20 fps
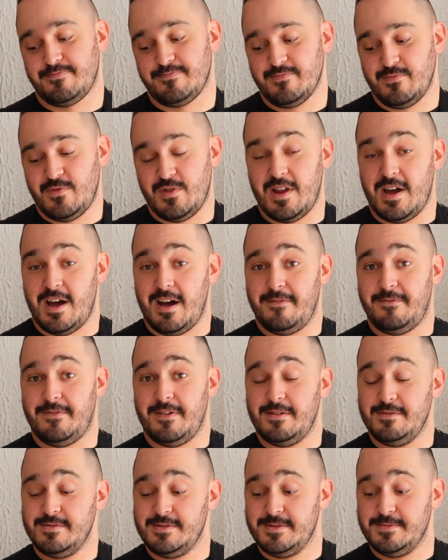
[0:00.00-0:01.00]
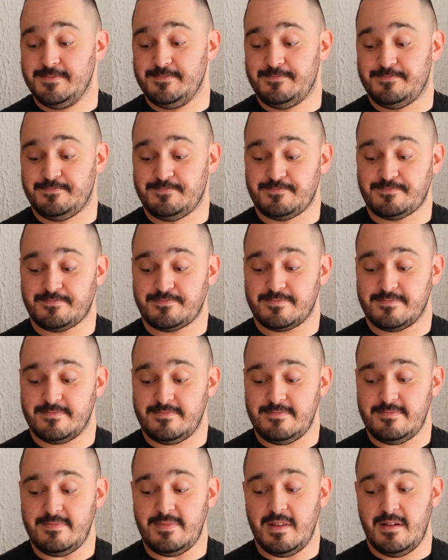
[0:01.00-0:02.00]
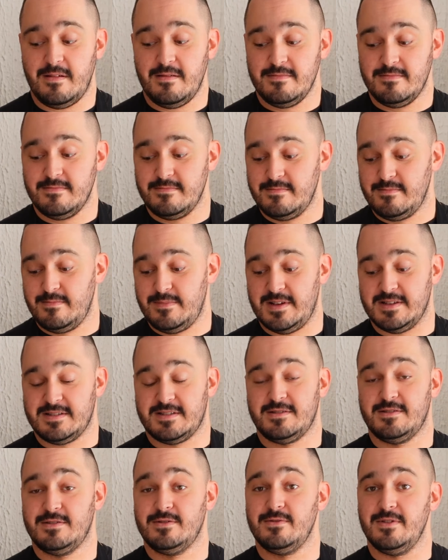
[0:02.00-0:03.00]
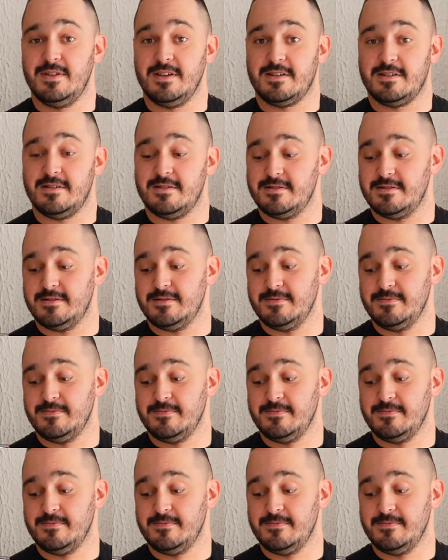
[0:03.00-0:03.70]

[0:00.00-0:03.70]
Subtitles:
1.5 ounce, plus 2 liqueurs.